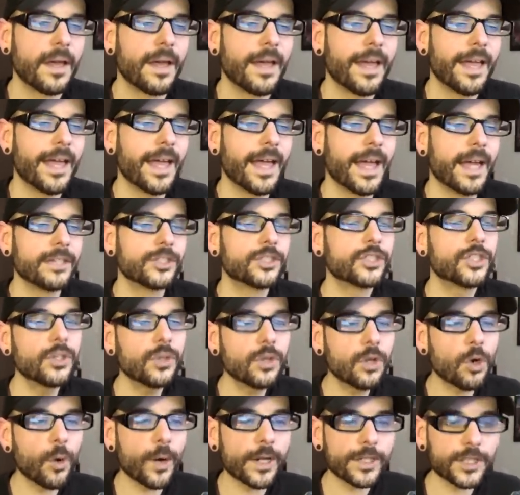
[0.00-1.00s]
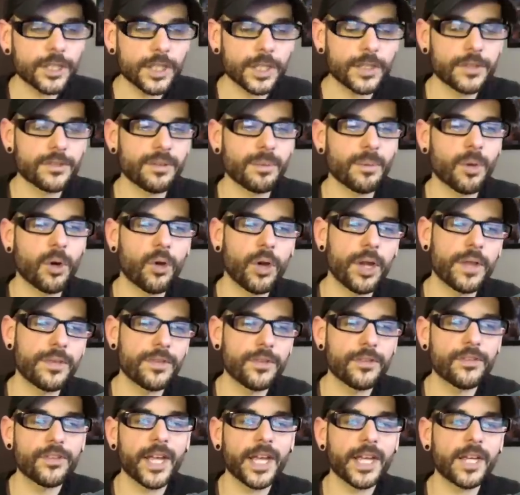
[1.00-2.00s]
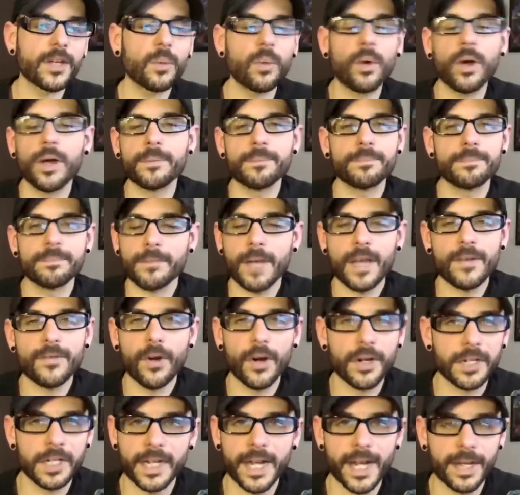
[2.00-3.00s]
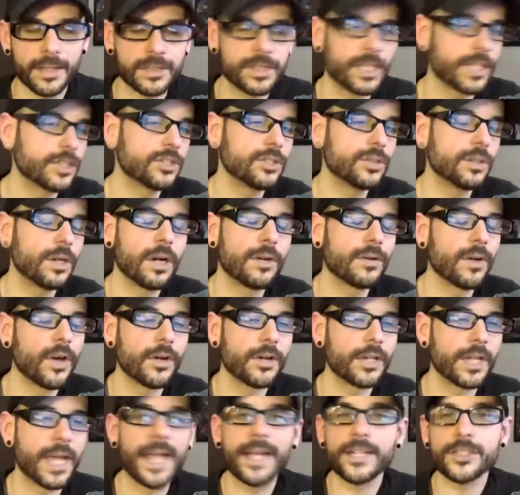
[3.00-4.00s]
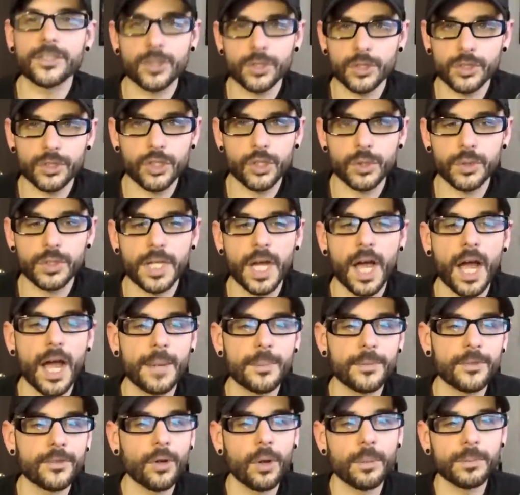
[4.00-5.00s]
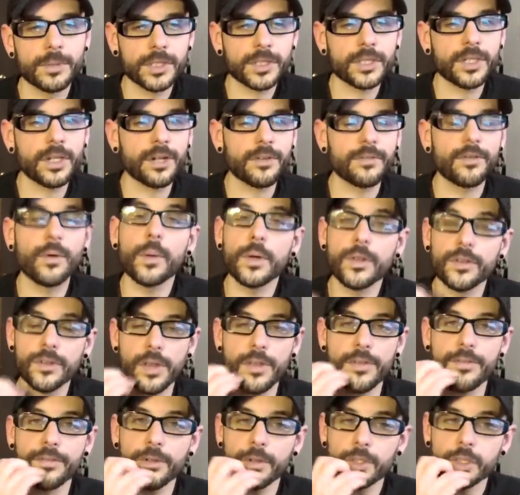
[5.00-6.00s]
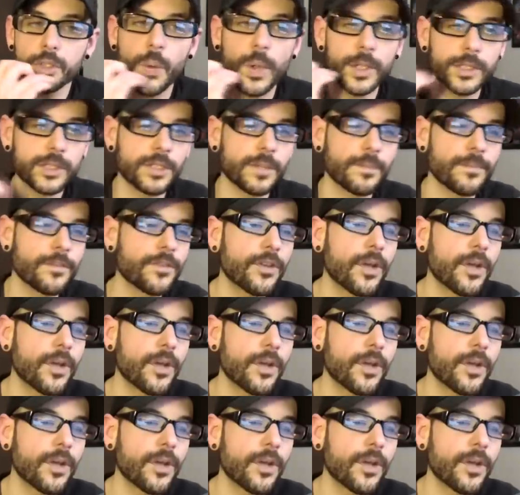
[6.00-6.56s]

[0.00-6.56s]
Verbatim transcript: And two questions from Crit. The second one I've already announced like two, I've already answered two times, so I'm just going to focus on the first question.